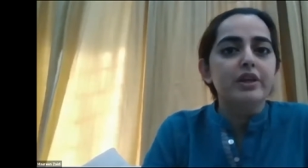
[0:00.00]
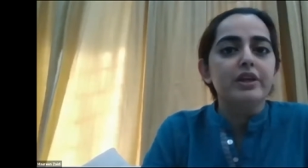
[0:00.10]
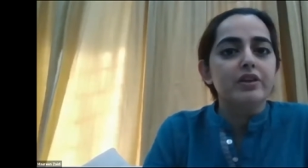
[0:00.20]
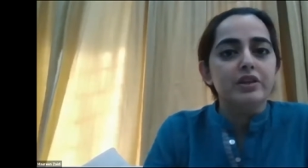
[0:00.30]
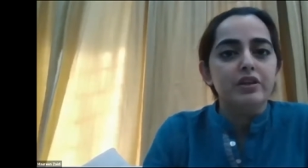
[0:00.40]

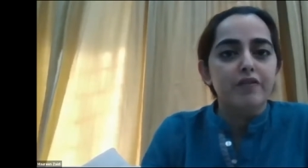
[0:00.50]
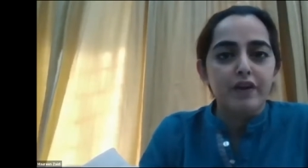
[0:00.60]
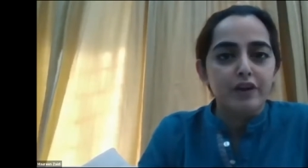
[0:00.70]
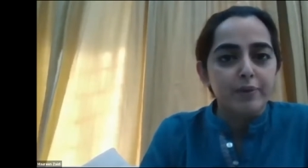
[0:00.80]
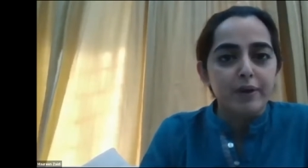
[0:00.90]
really it doesn't
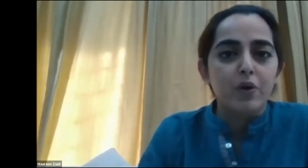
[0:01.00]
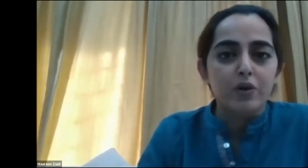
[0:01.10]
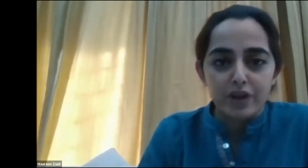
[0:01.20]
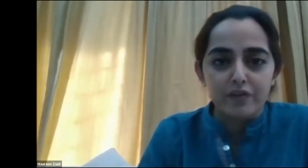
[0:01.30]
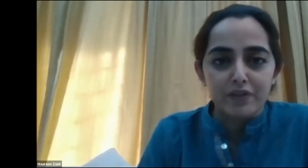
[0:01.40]
affect my
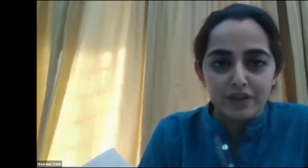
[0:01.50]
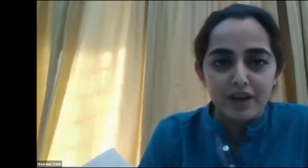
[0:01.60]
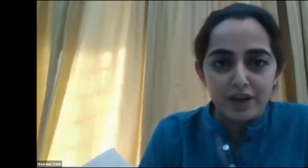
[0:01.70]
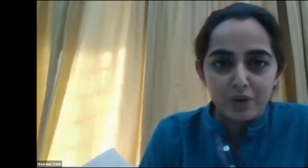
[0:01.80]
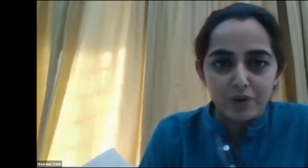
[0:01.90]
contract with the
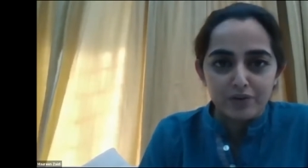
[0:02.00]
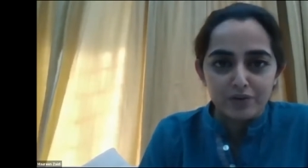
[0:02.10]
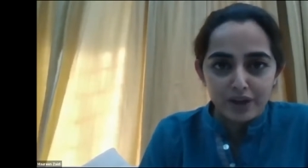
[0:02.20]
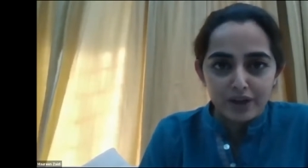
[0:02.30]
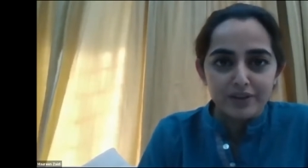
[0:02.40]
landlord
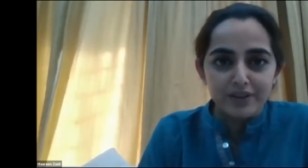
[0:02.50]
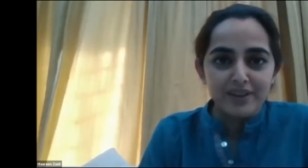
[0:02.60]
right